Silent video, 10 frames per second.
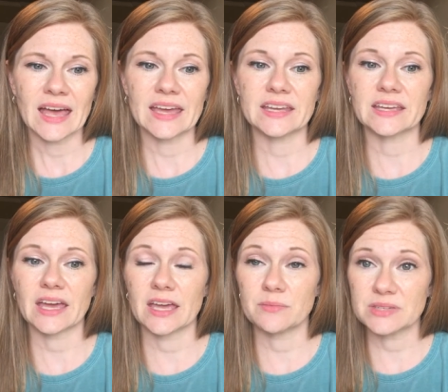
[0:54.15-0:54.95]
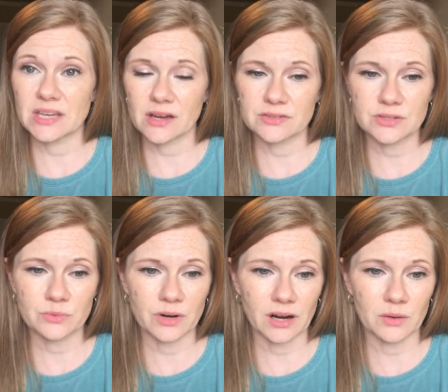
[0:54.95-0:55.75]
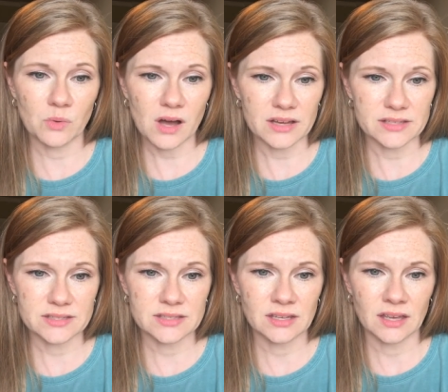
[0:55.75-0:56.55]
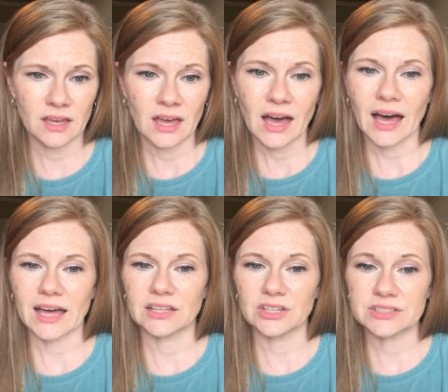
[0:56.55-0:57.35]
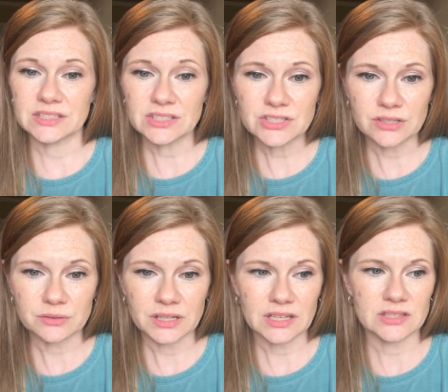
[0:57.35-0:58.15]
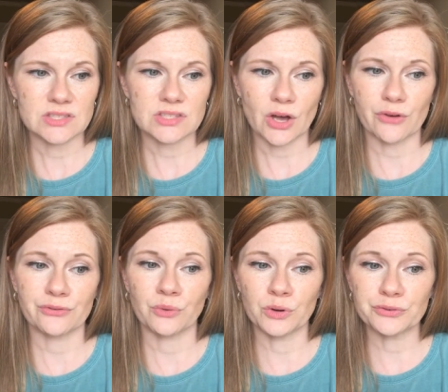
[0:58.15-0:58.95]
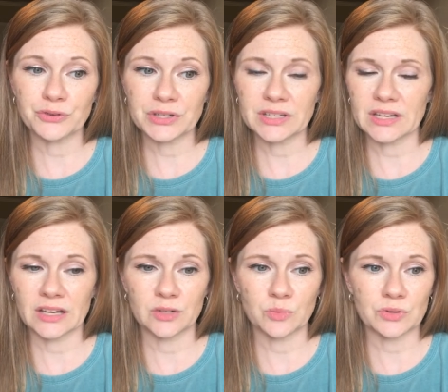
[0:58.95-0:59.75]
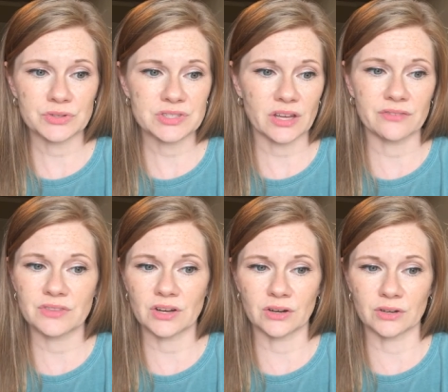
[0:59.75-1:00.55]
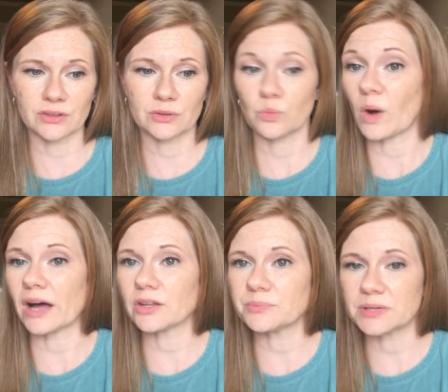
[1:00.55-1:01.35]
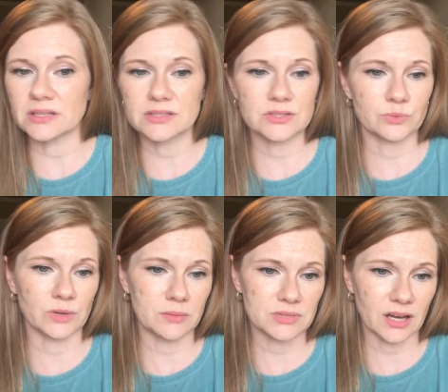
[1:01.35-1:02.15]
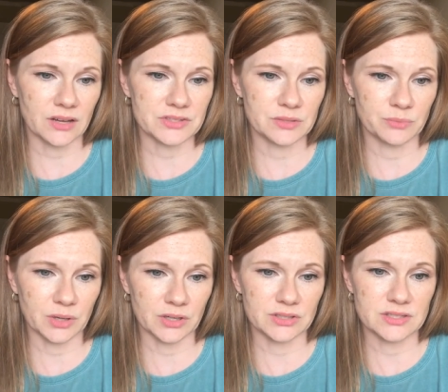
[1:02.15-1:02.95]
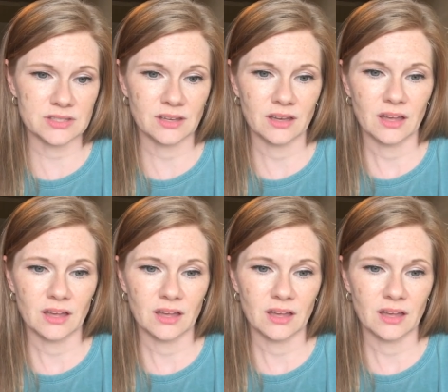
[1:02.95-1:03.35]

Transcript: and it came down to where I was. I looked into it and saw four footed animals of the earth, wild beasts, reptiles, and birds.